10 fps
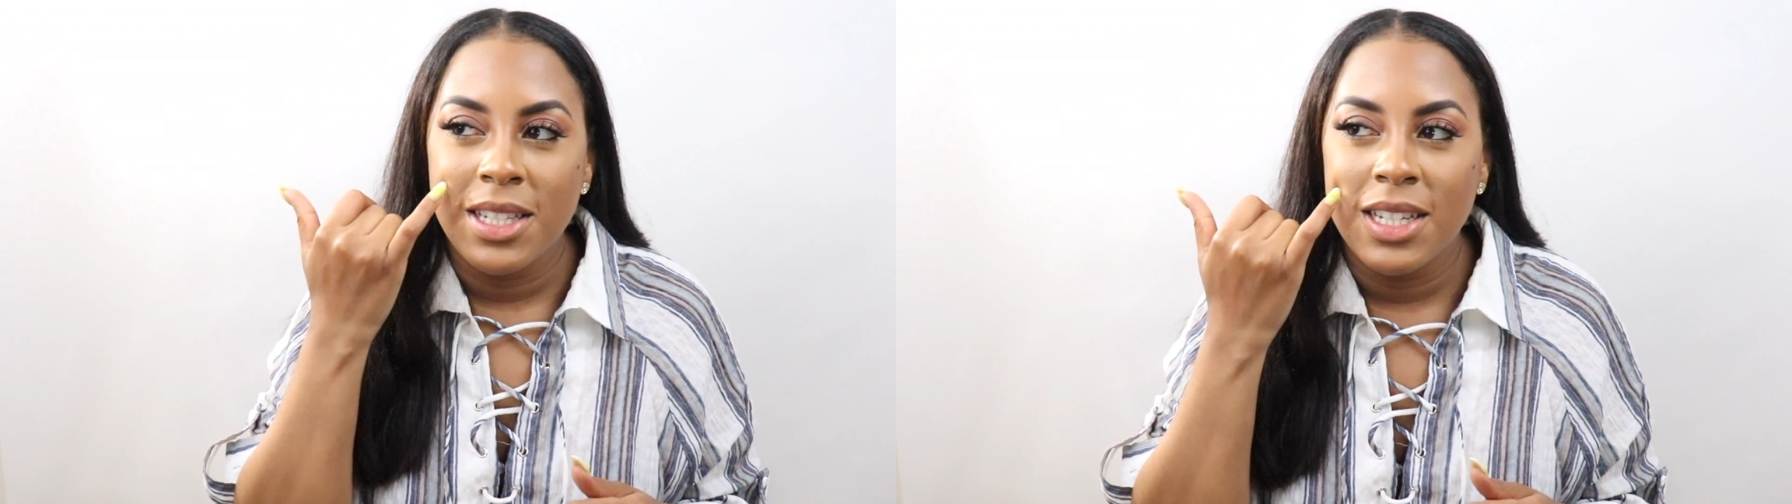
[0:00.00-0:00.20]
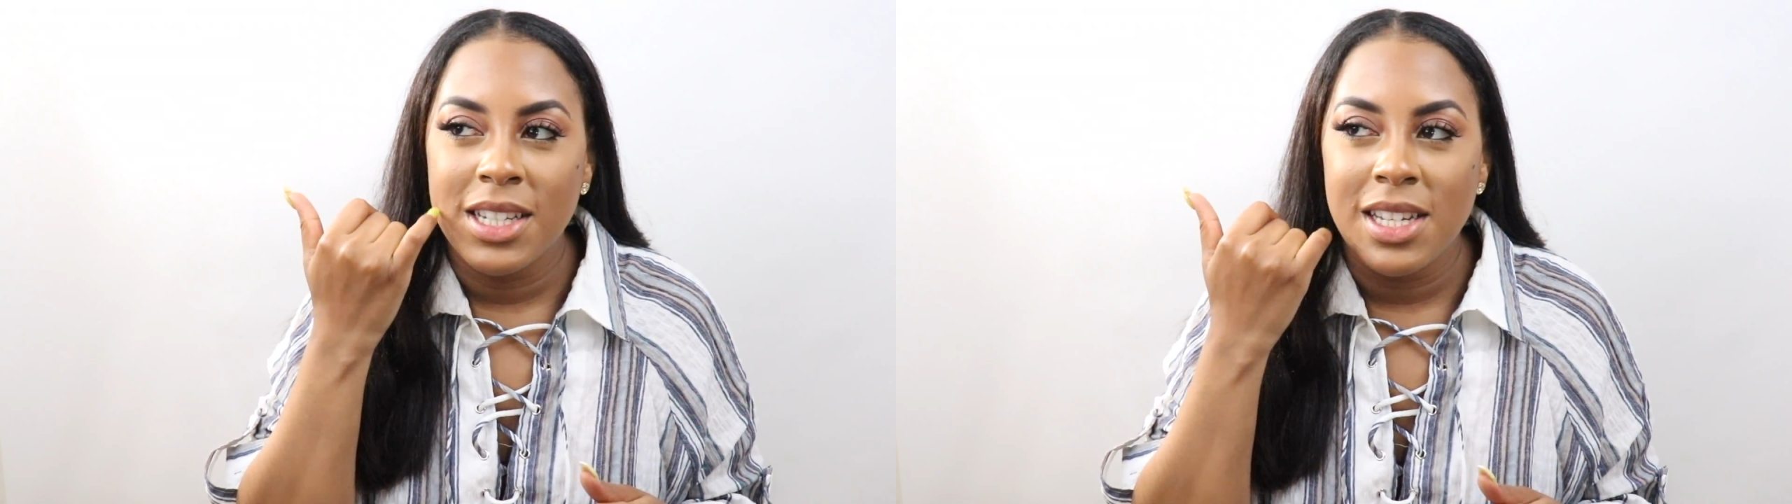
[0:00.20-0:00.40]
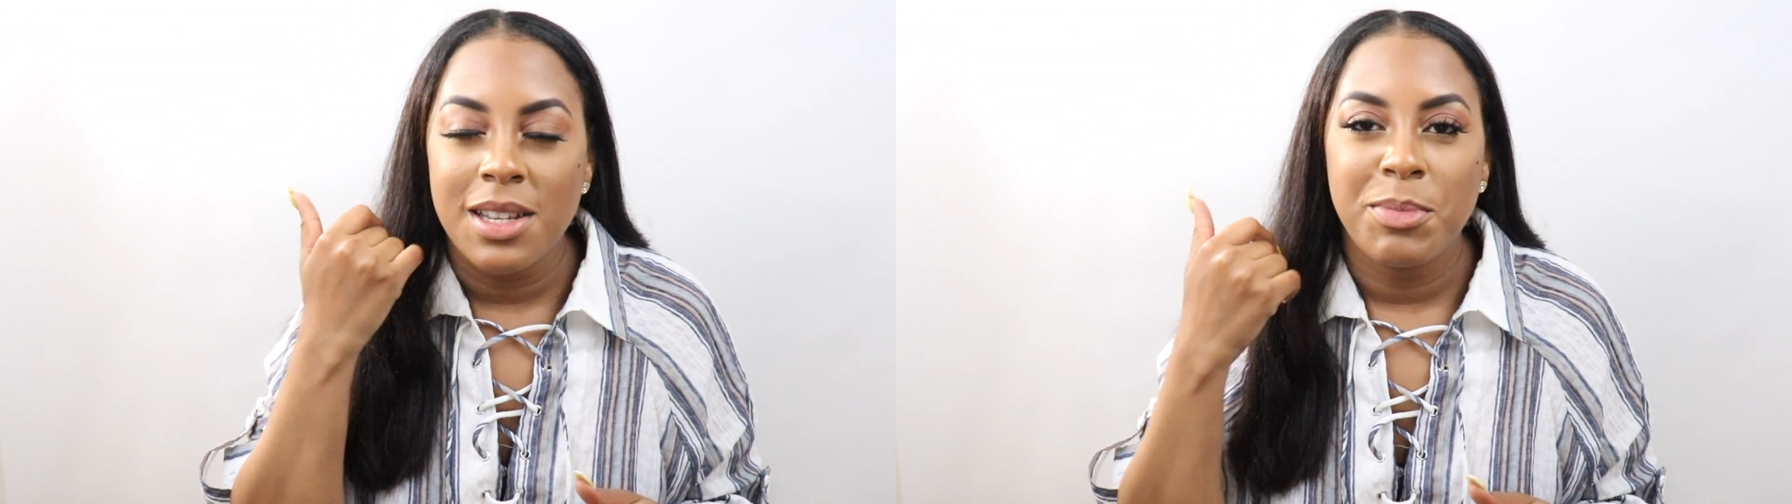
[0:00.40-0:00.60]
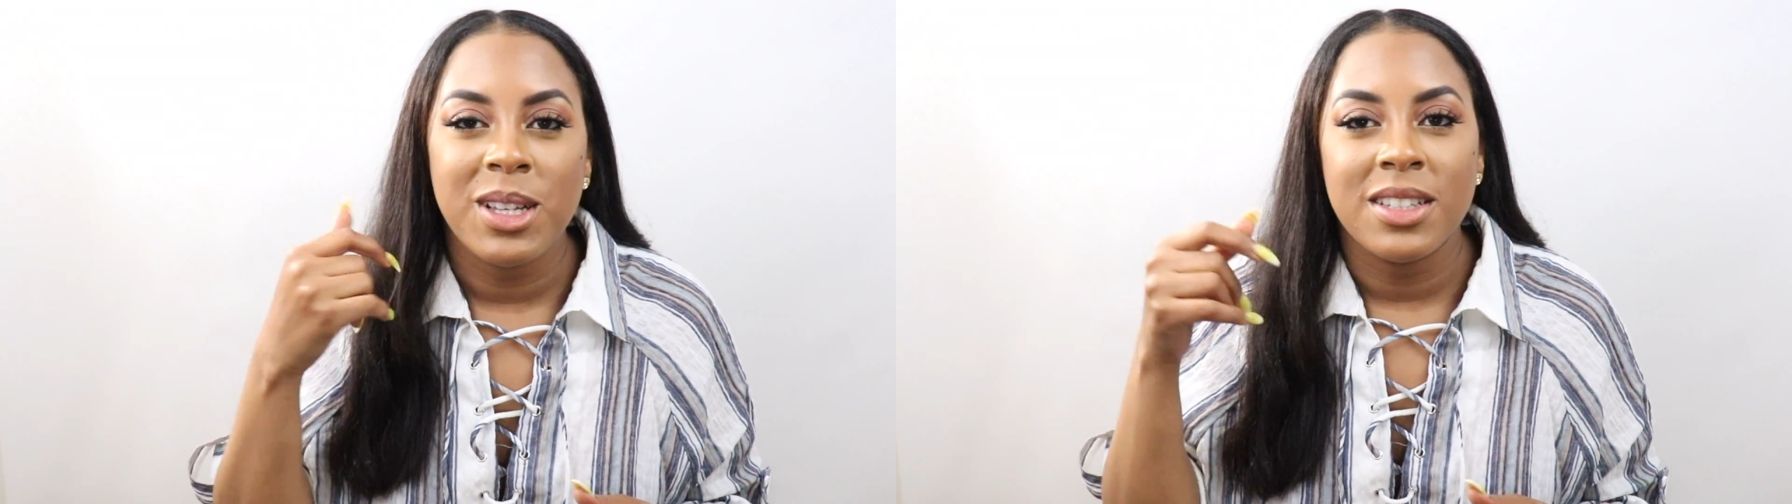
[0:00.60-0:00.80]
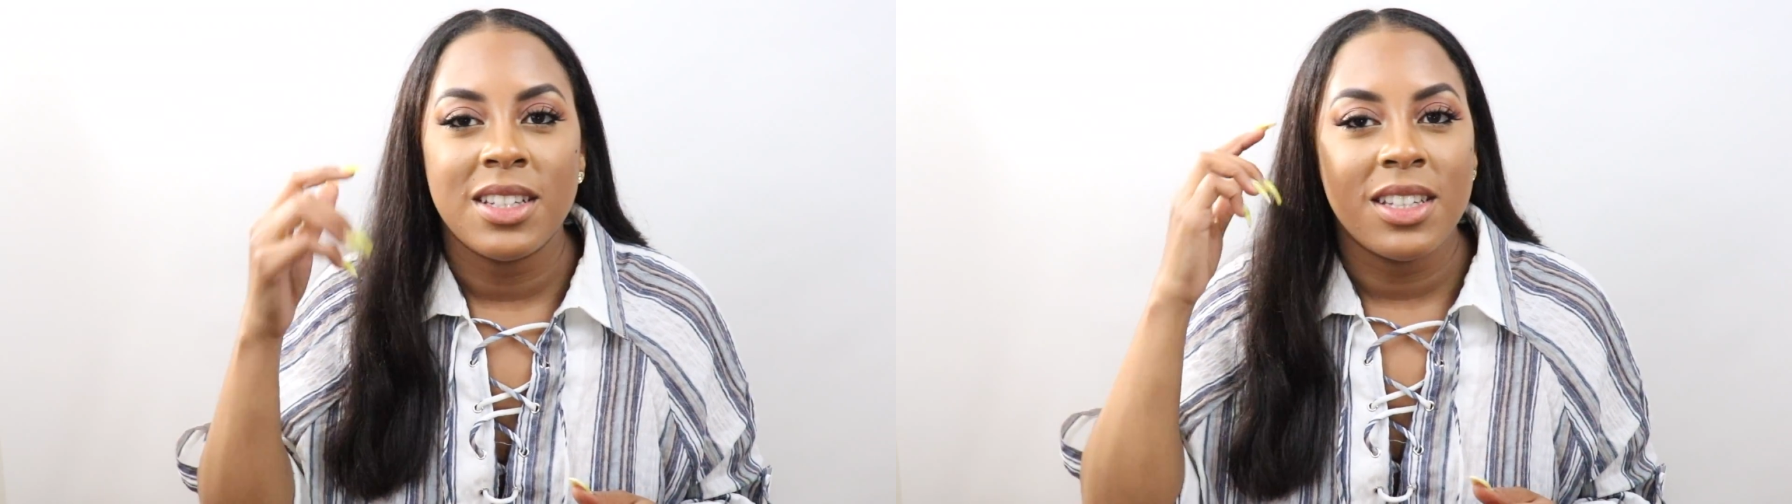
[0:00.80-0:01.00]
in it
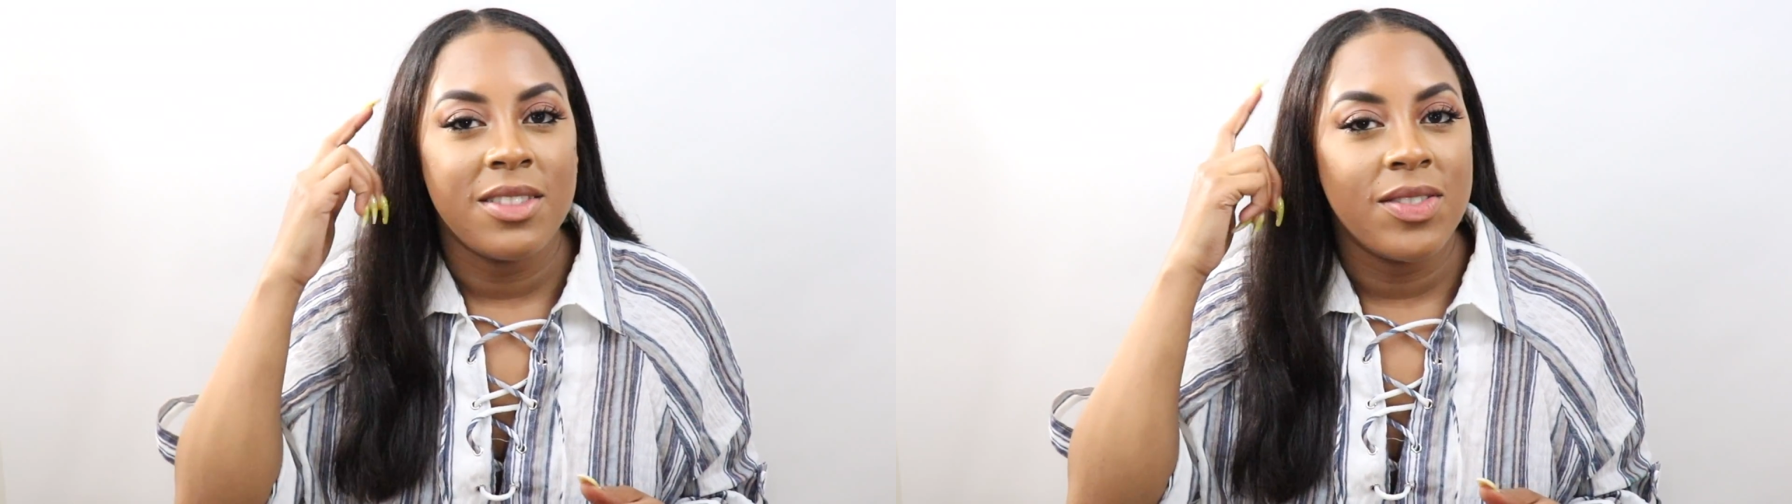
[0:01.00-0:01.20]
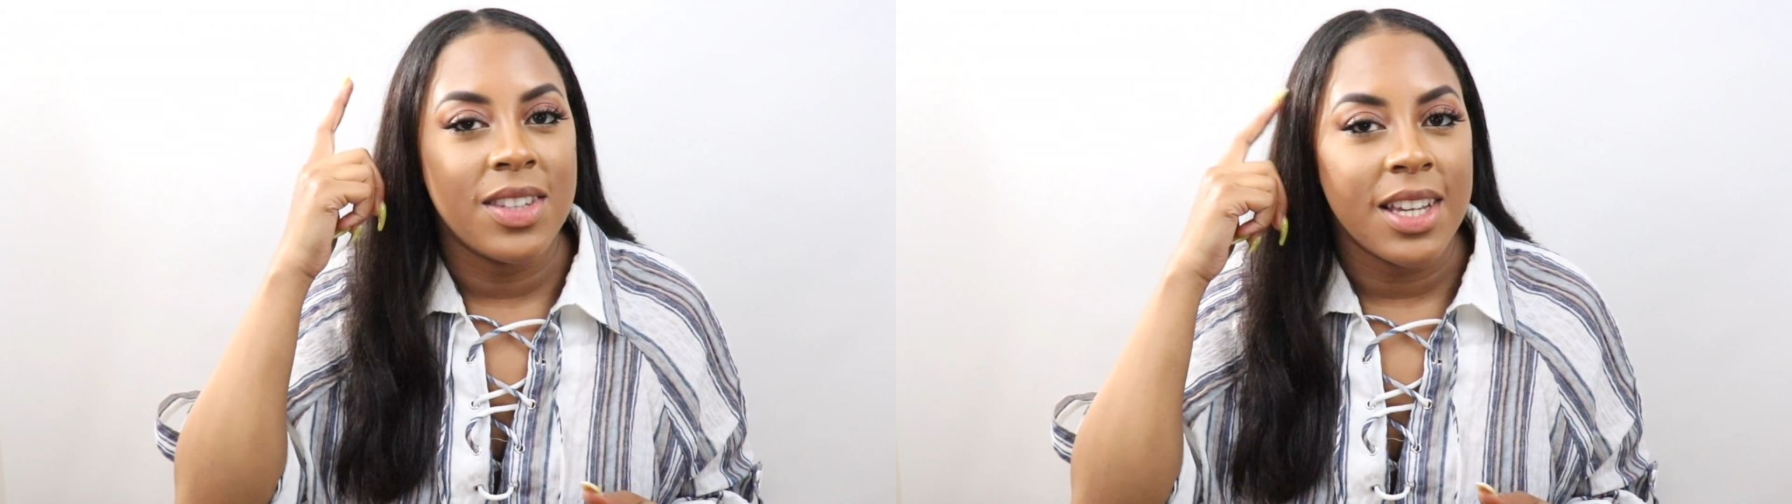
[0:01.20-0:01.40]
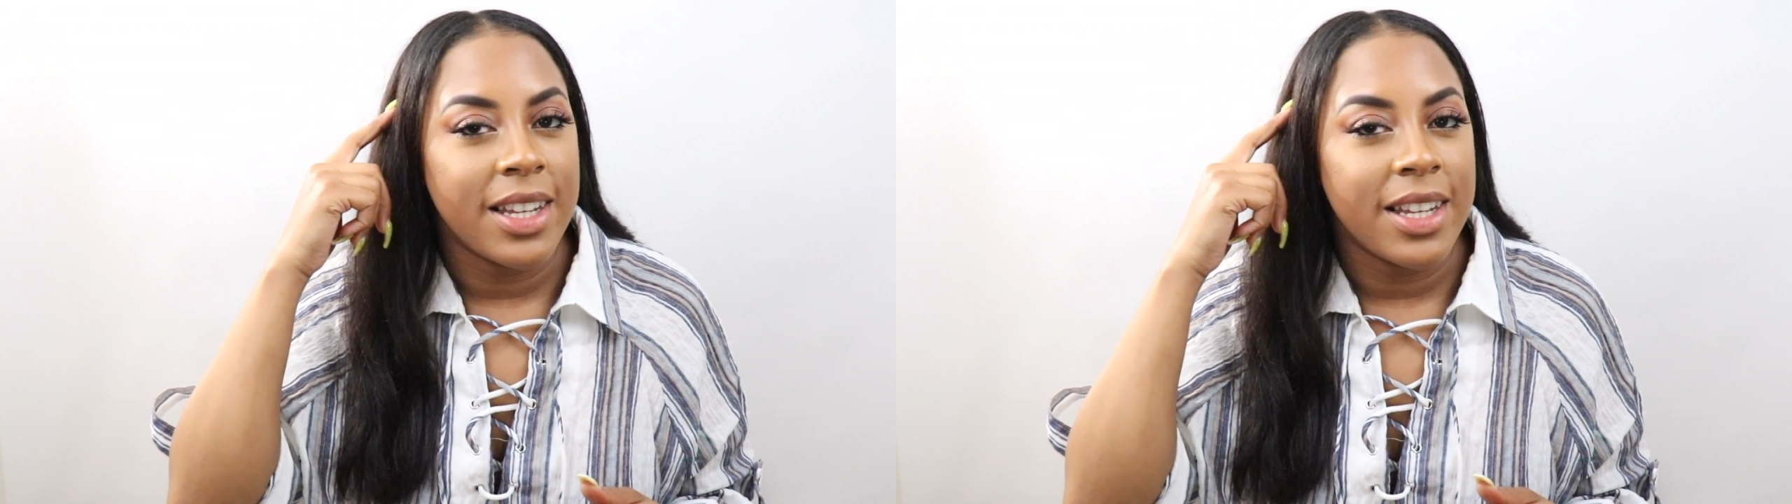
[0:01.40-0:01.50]
because it leaves the